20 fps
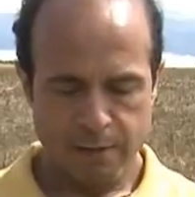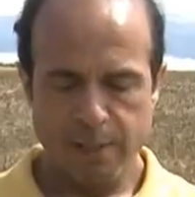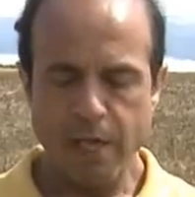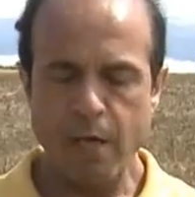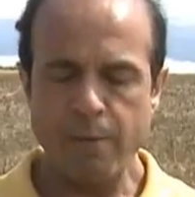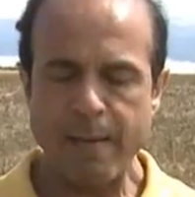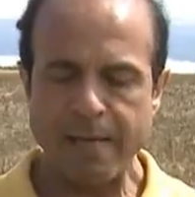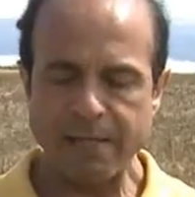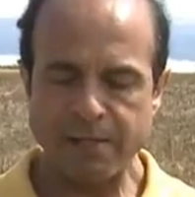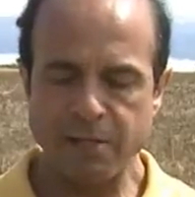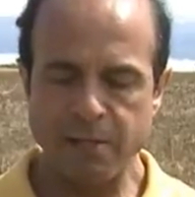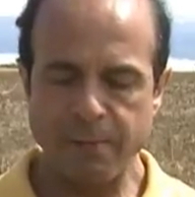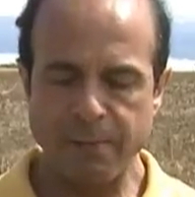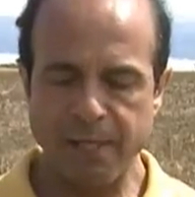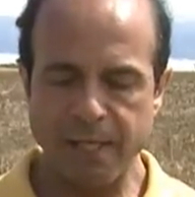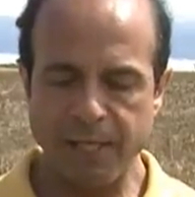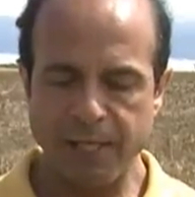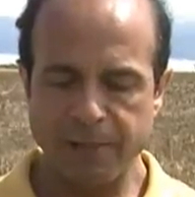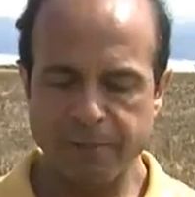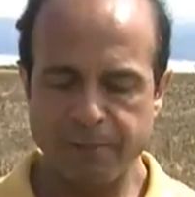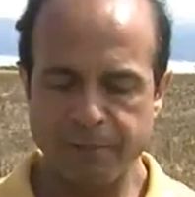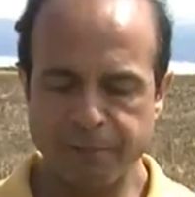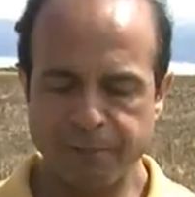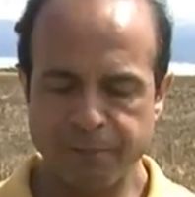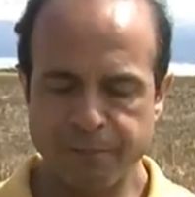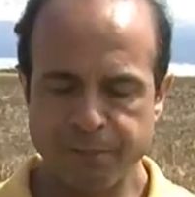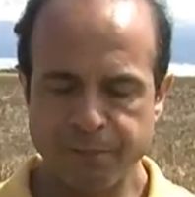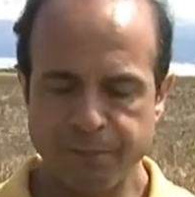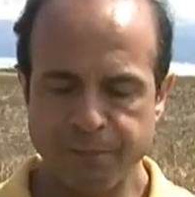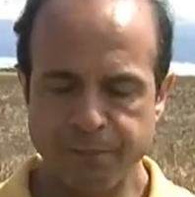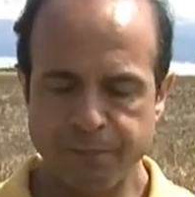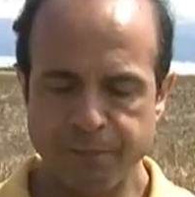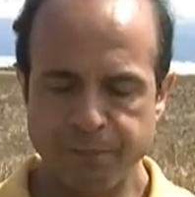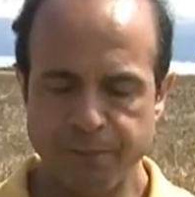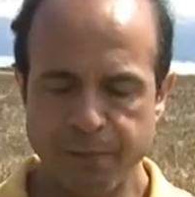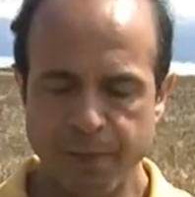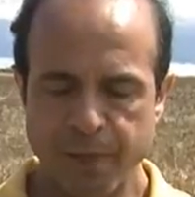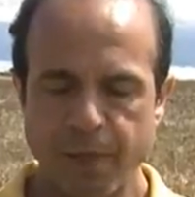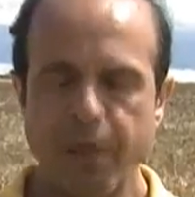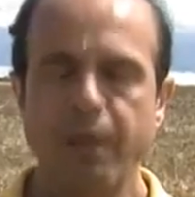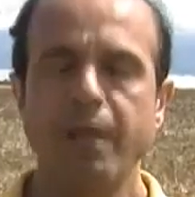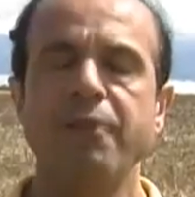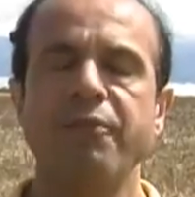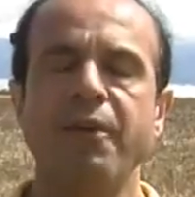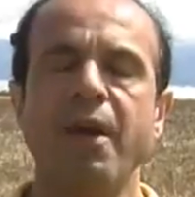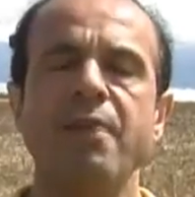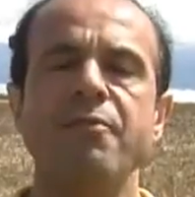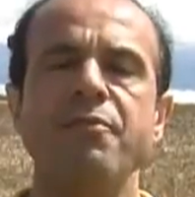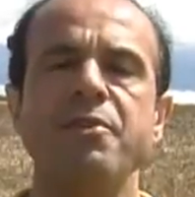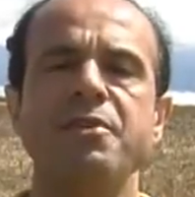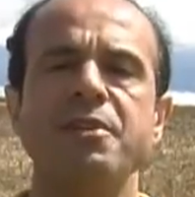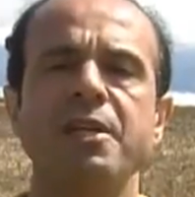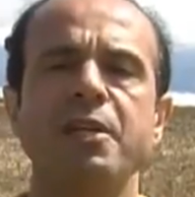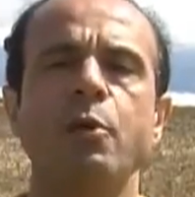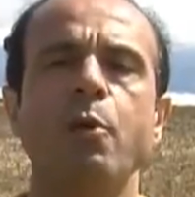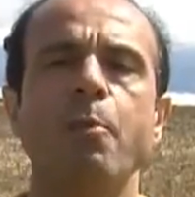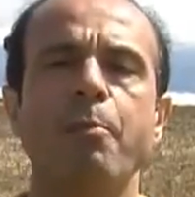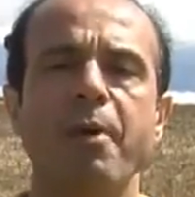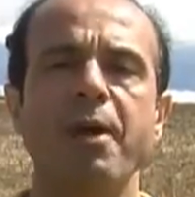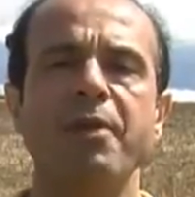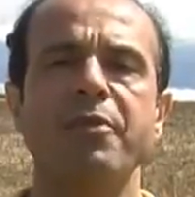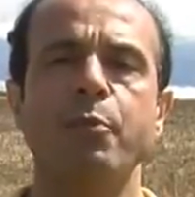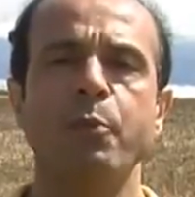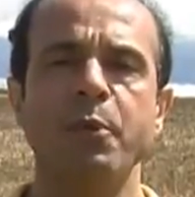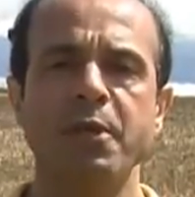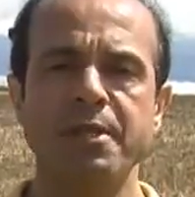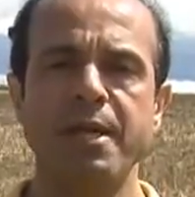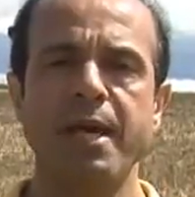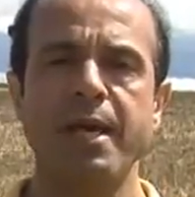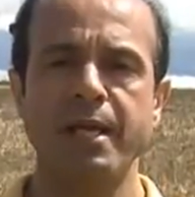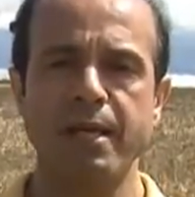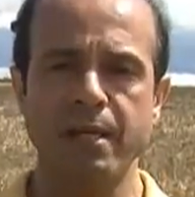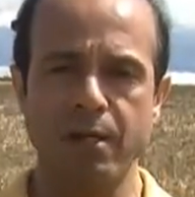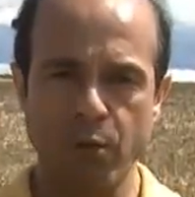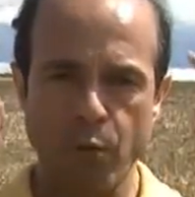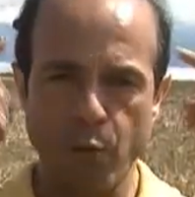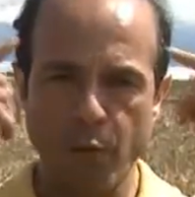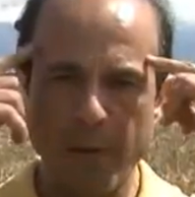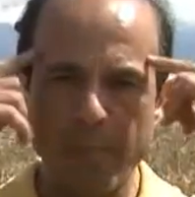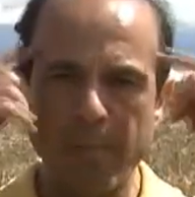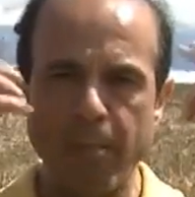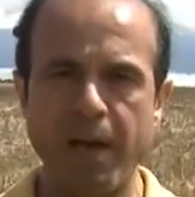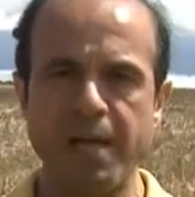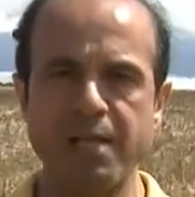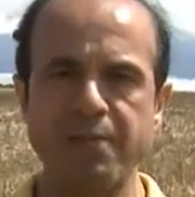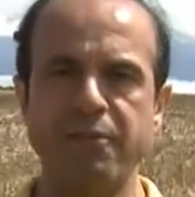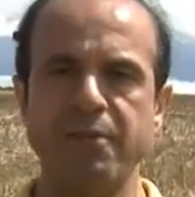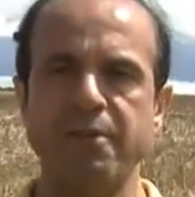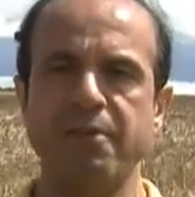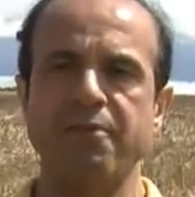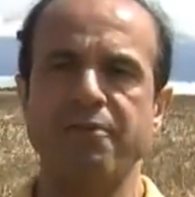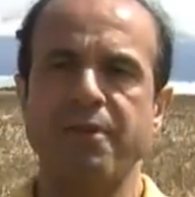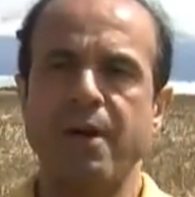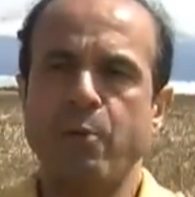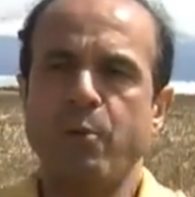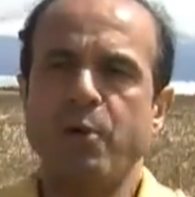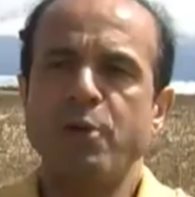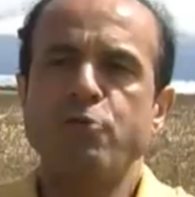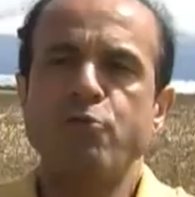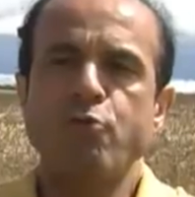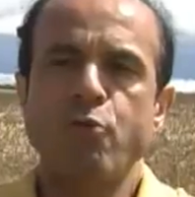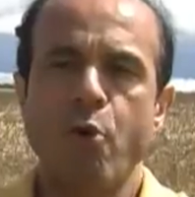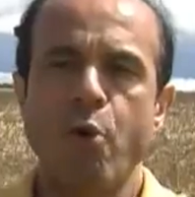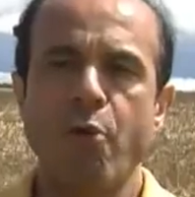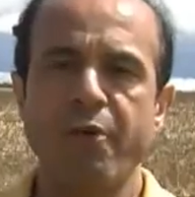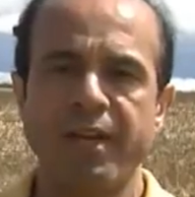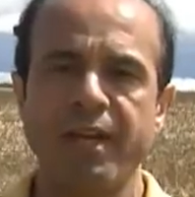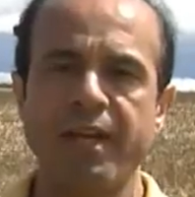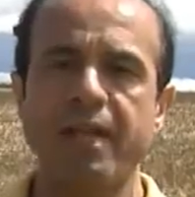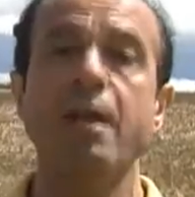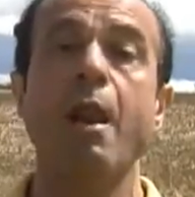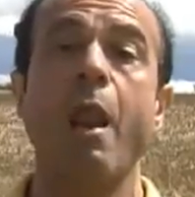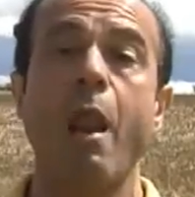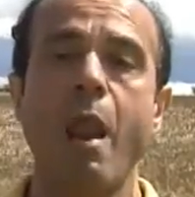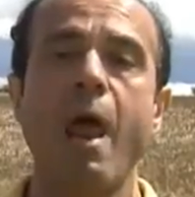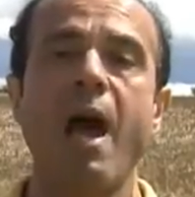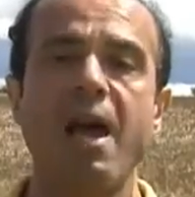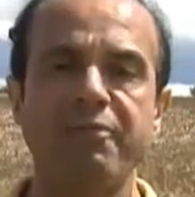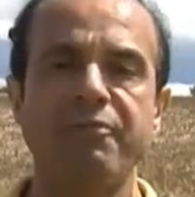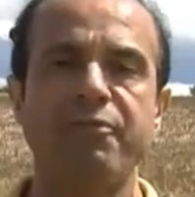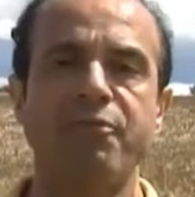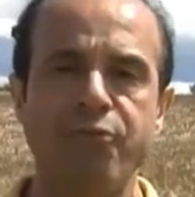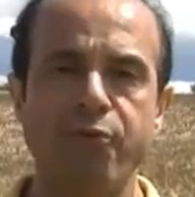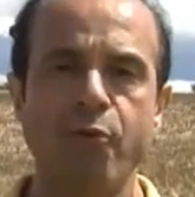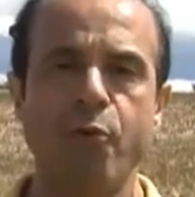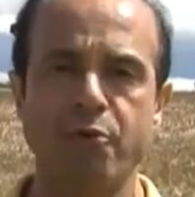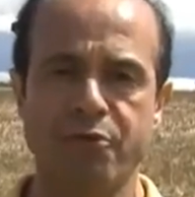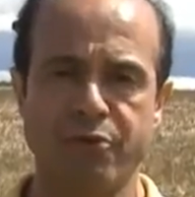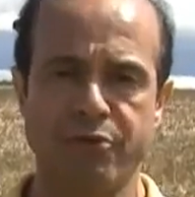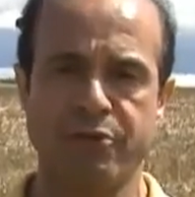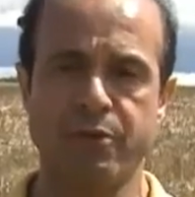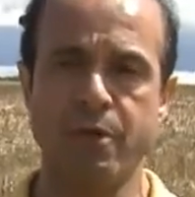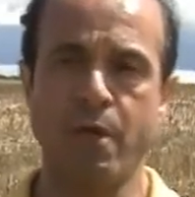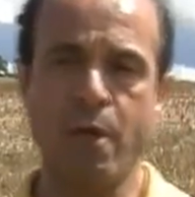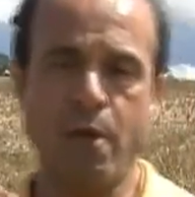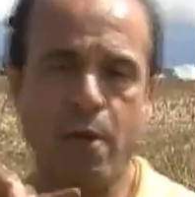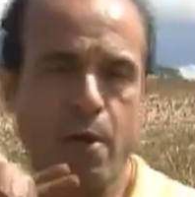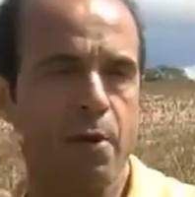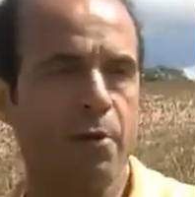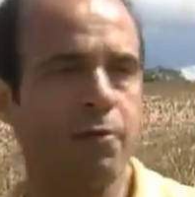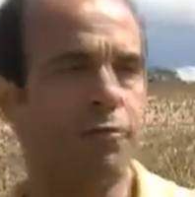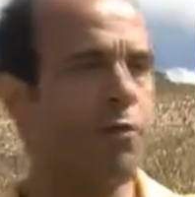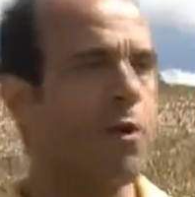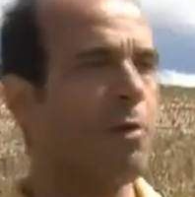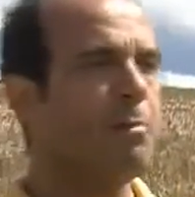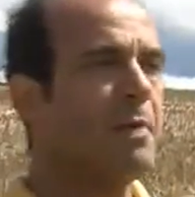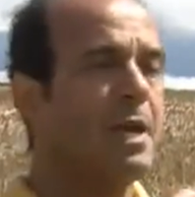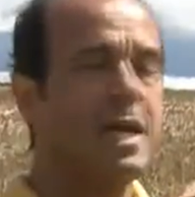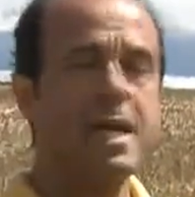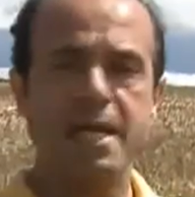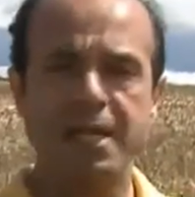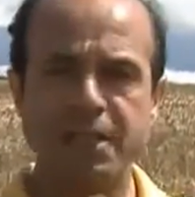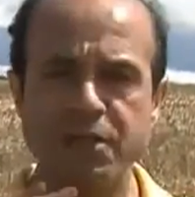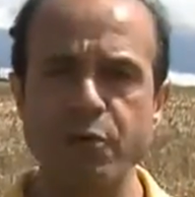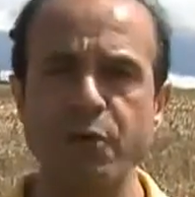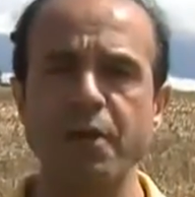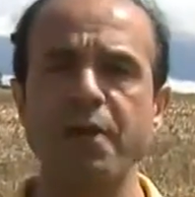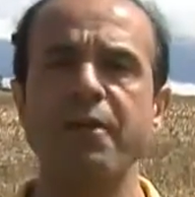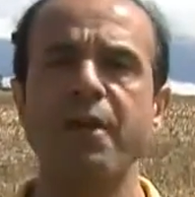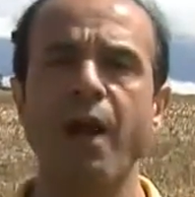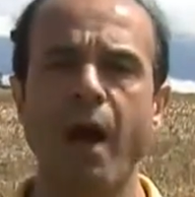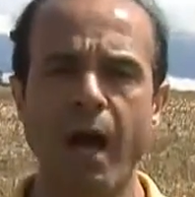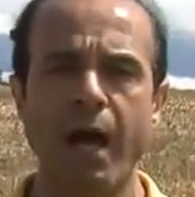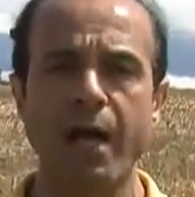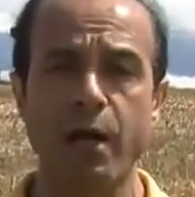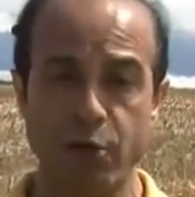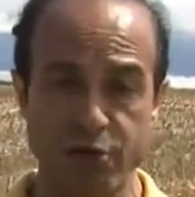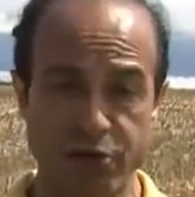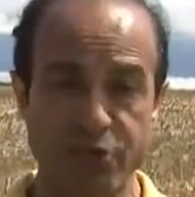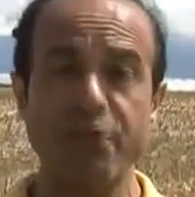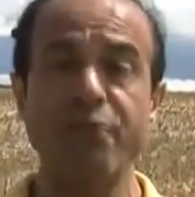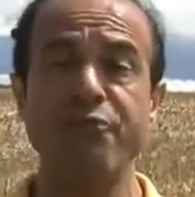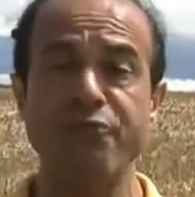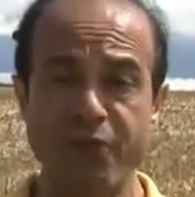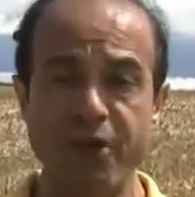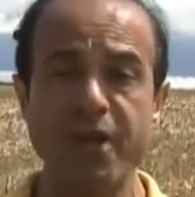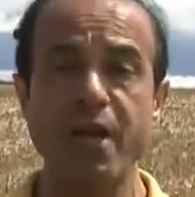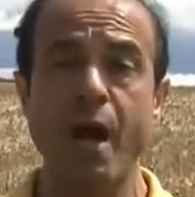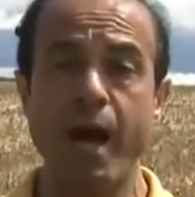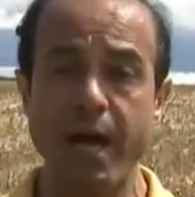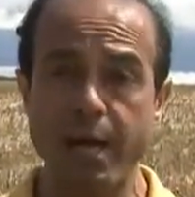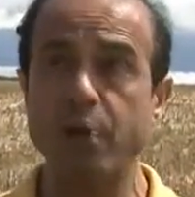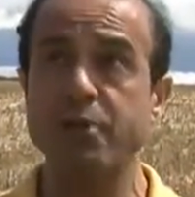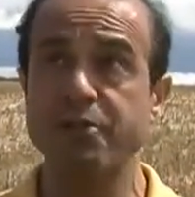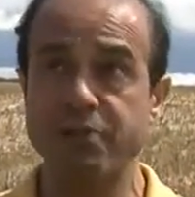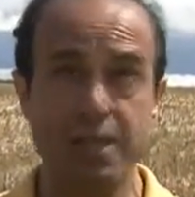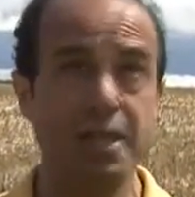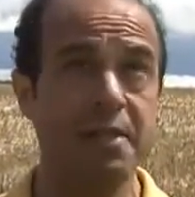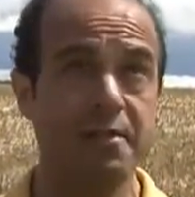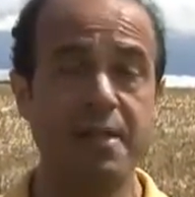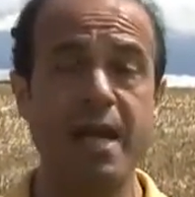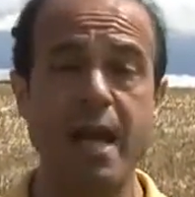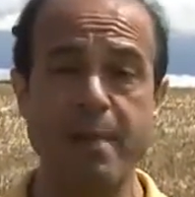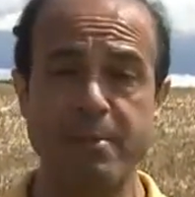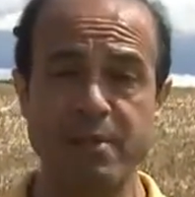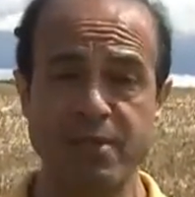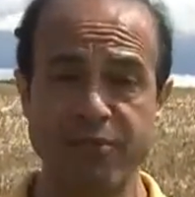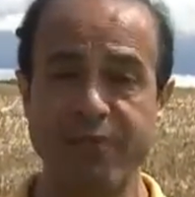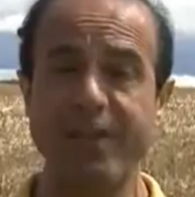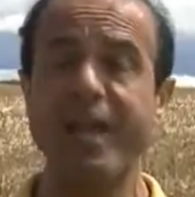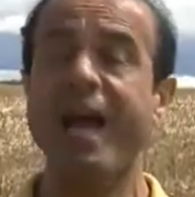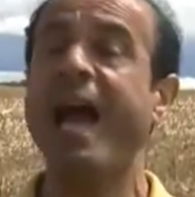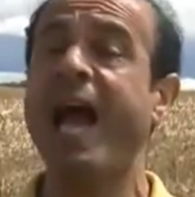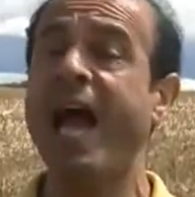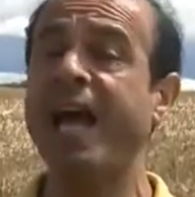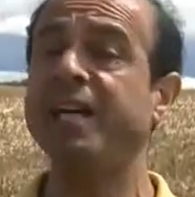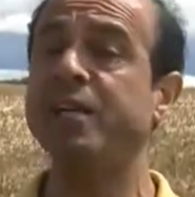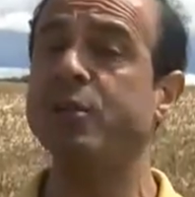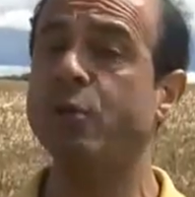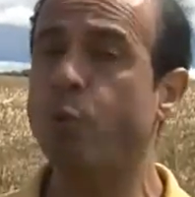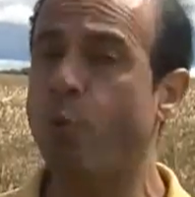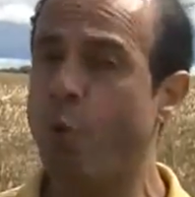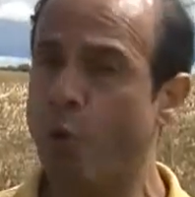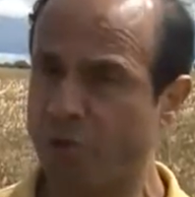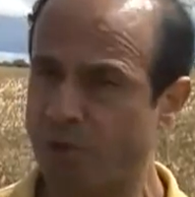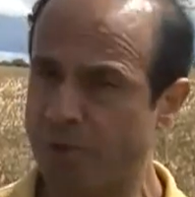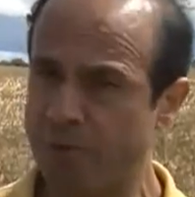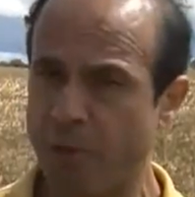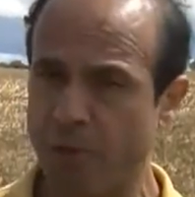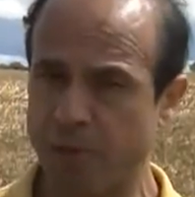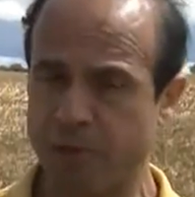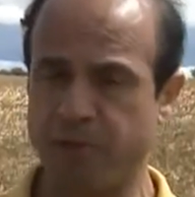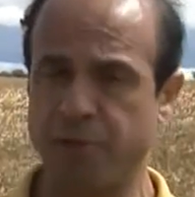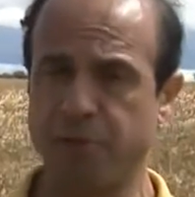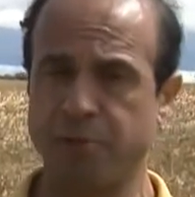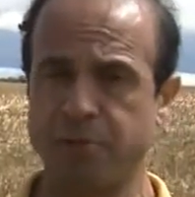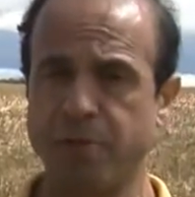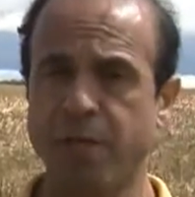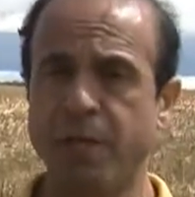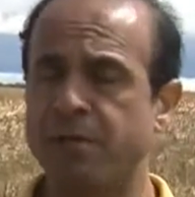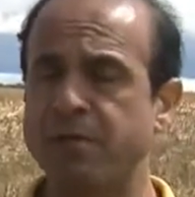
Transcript: go back to the beginning. If every single breath we take, we're mindful of the fact we're drawing in life force from literally the ions, the free ions in the atmosphere and in the water molecules.